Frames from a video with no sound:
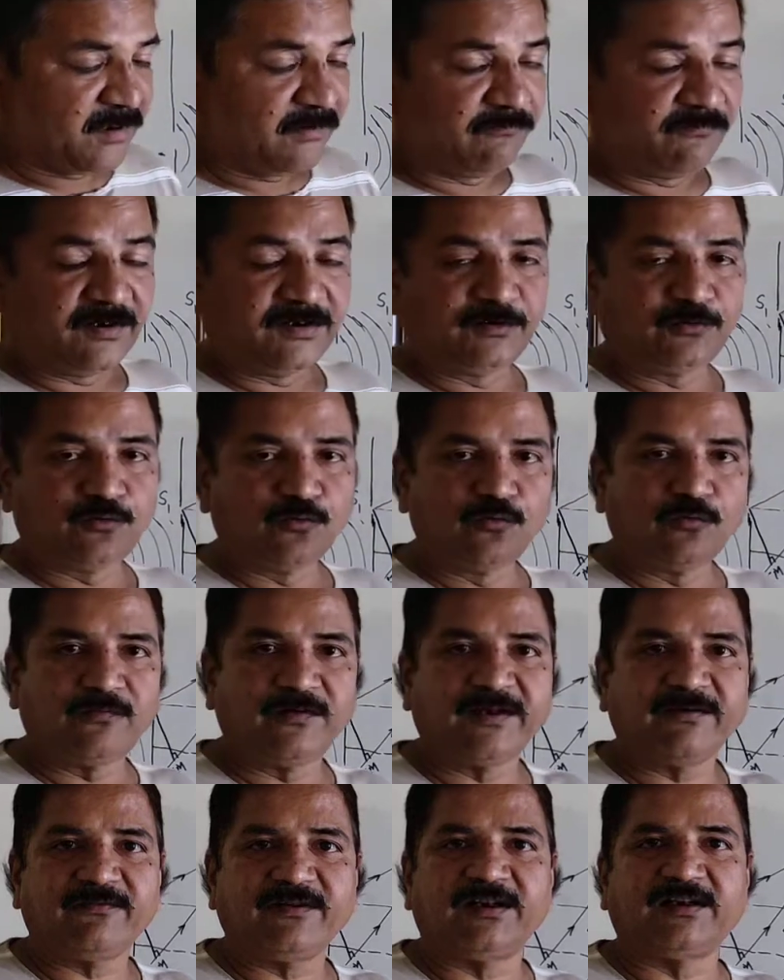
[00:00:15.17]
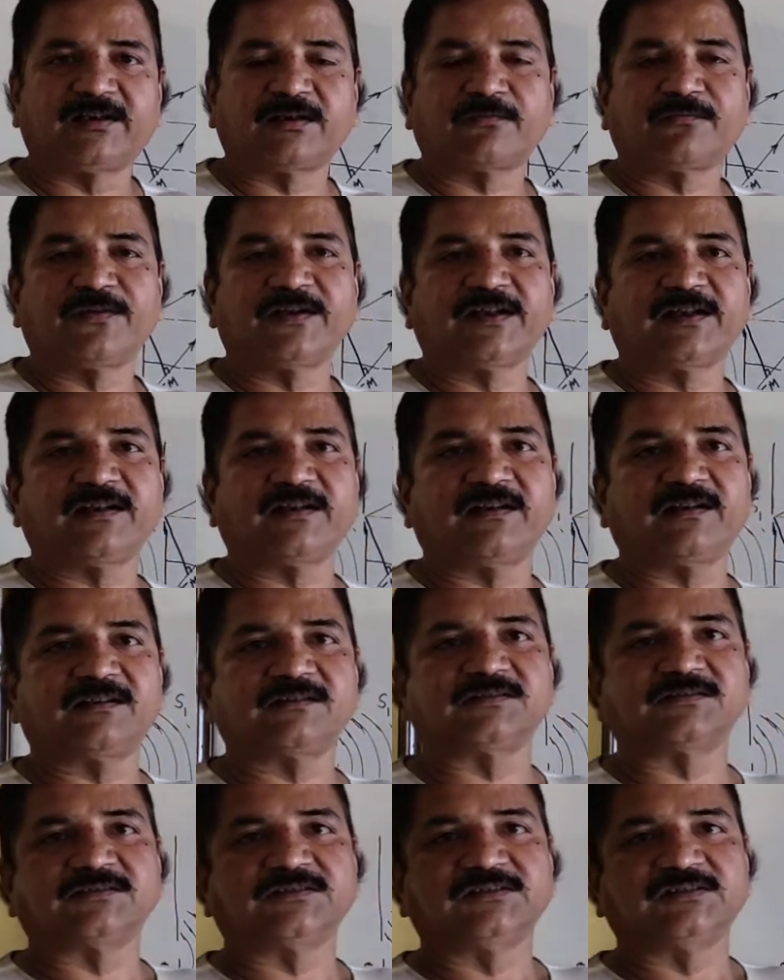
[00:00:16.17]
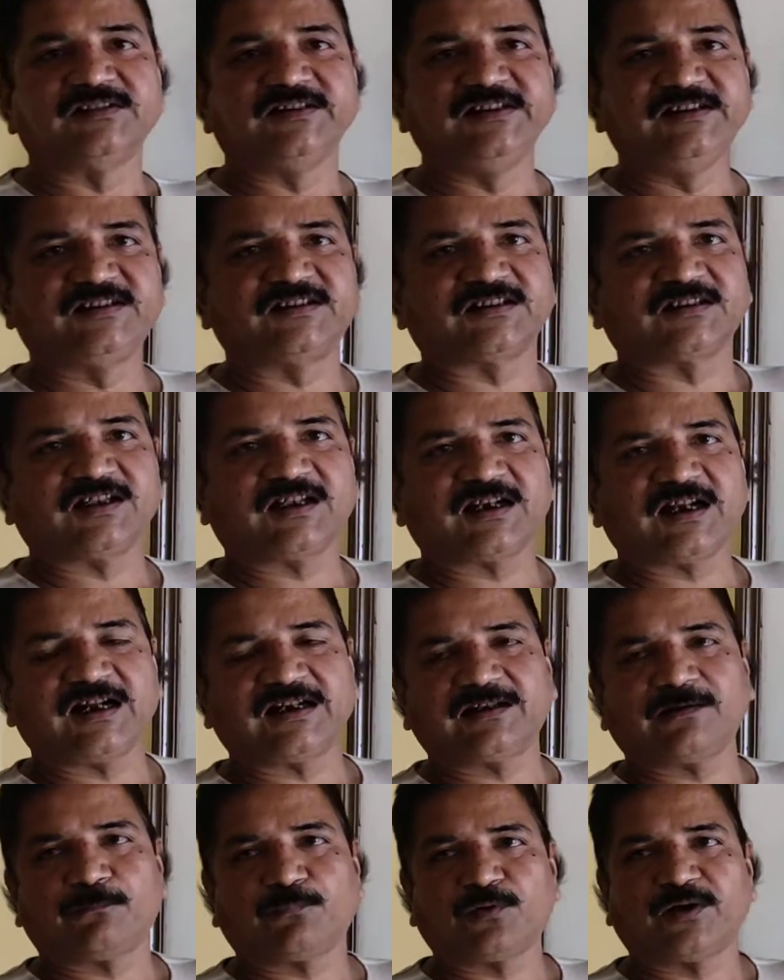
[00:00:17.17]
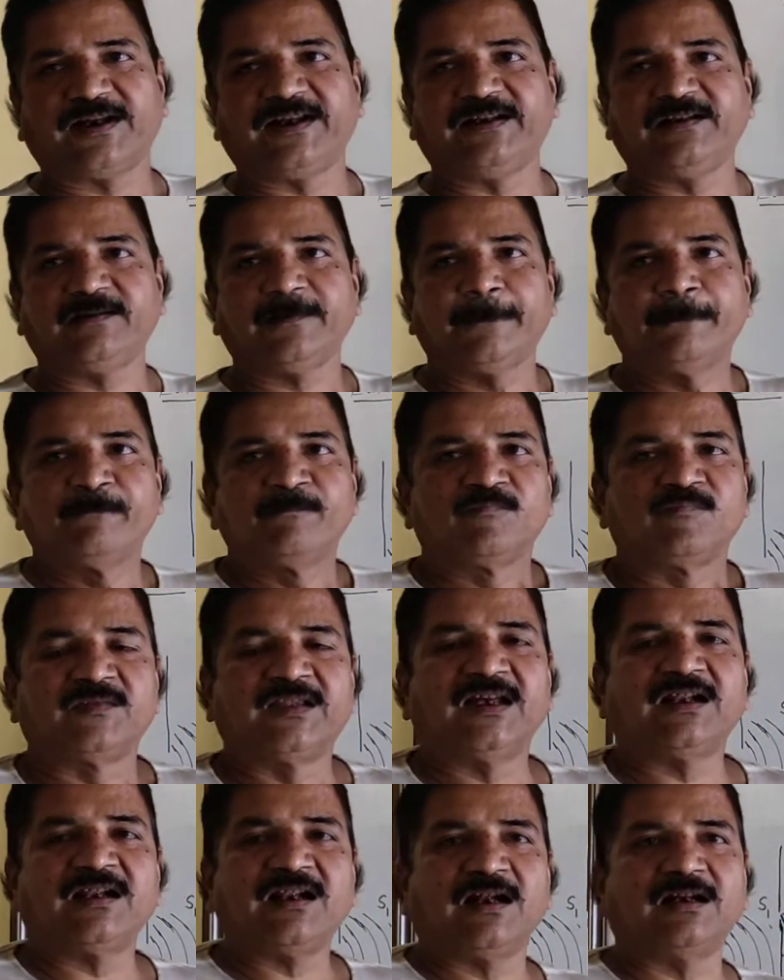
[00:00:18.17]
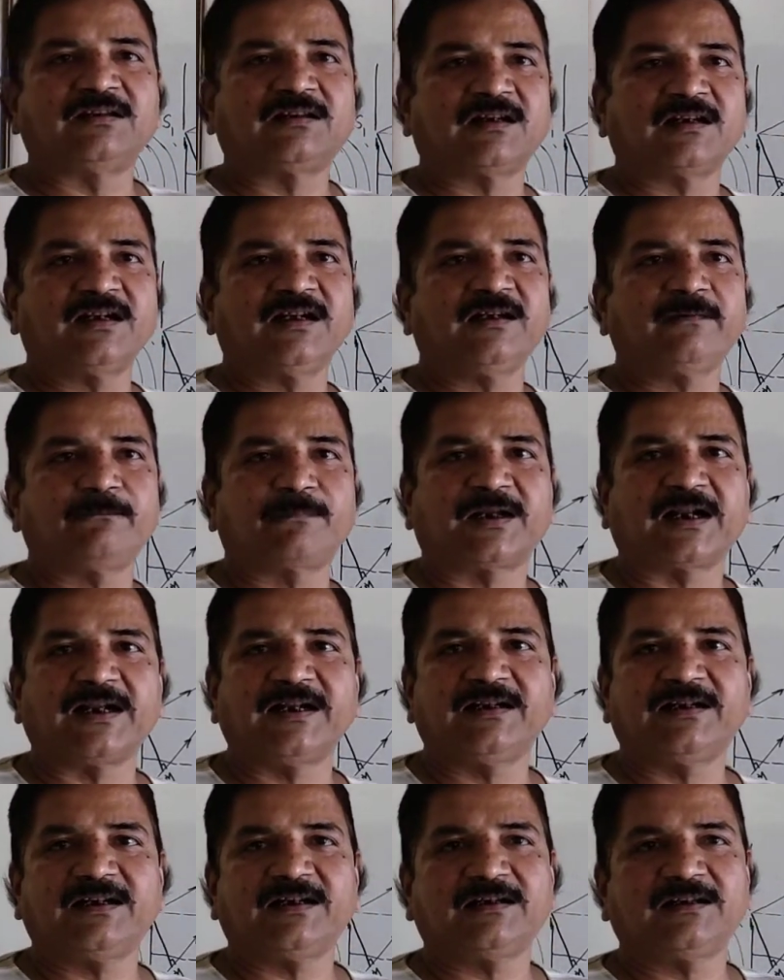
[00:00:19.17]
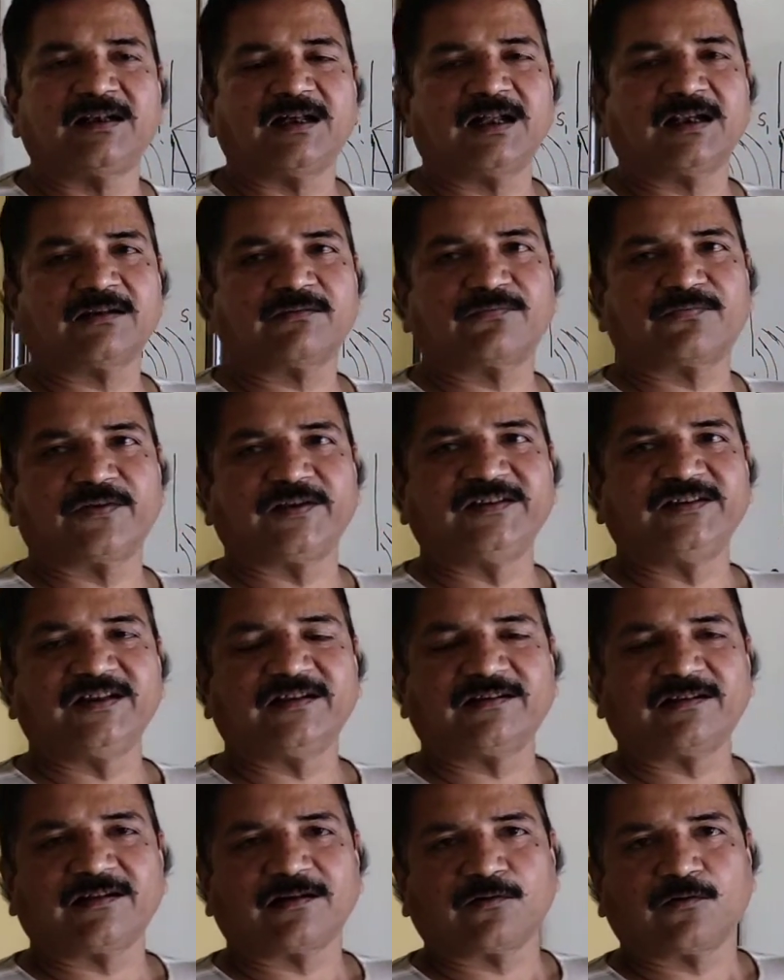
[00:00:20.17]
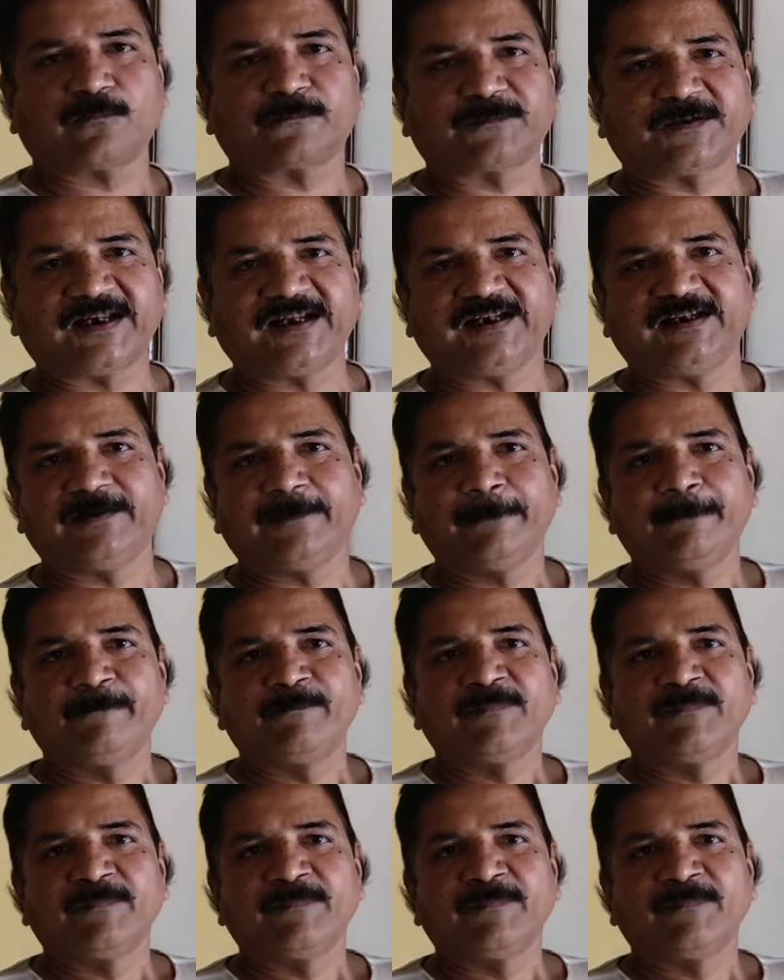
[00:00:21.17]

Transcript: When two waves interfere each other at a point, then alternate bright and dark fringes are obtained,